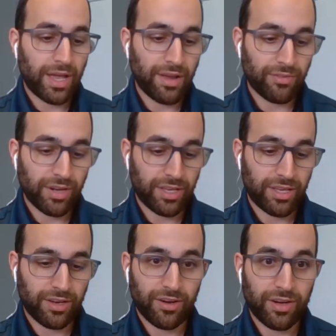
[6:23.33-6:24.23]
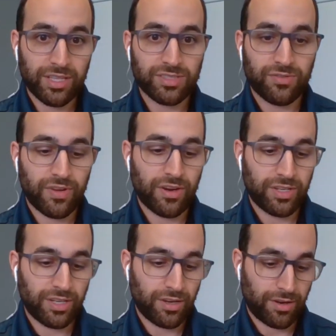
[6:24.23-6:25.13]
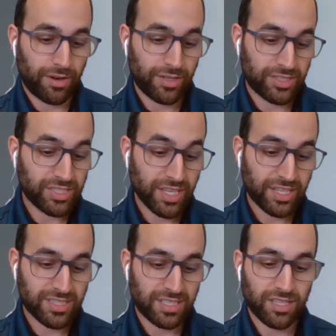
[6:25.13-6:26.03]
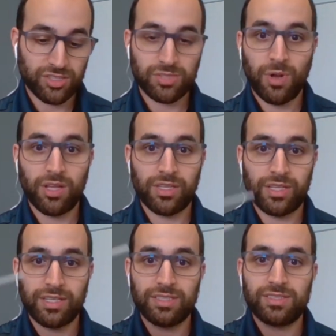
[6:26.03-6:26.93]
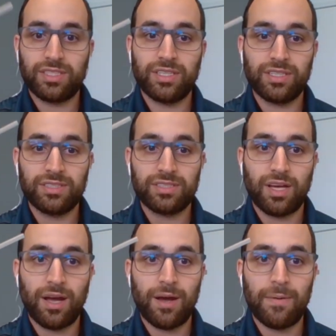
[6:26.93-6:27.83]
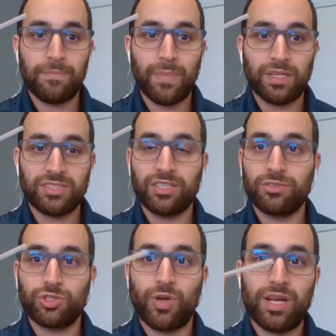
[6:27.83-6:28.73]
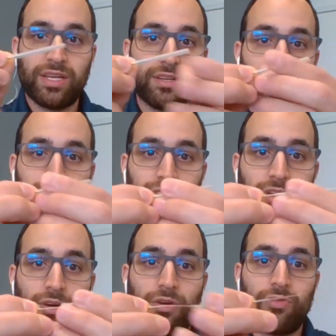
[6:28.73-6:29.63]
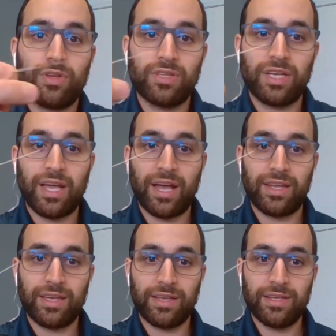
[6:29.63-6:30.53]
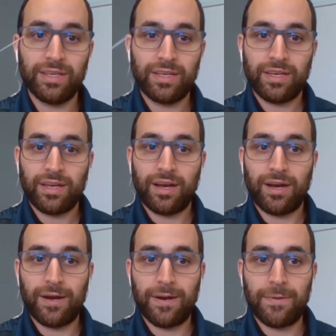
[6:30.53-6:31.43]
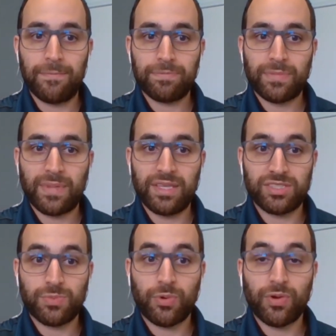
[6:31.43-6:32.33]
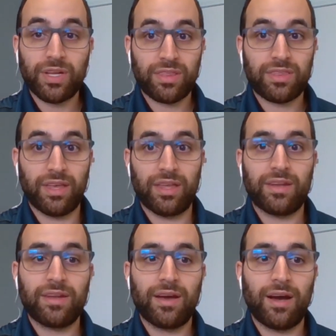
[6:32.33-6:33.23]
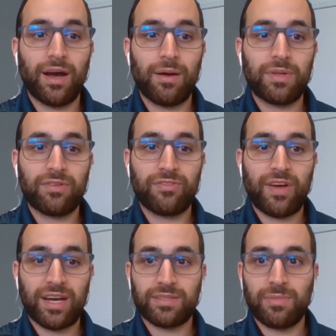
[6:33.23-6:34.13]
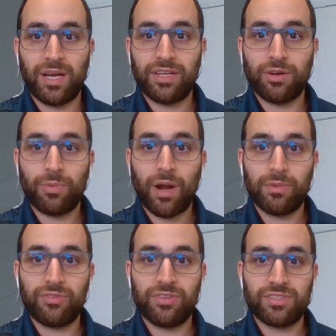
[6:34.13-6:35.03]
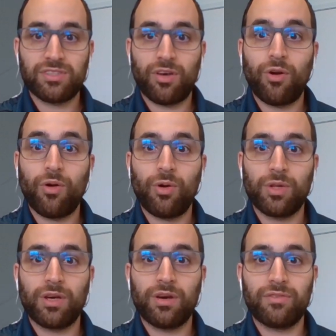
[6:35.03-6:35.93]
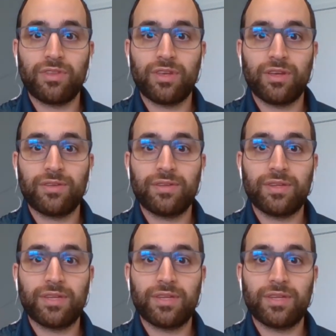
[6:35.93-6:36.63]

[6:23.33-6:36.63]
I have right here, and it's very hard to see because that's how small it is a single dry needle. So if we look at it, it's pretty thin. In fact, my needle probably fits in the hole of the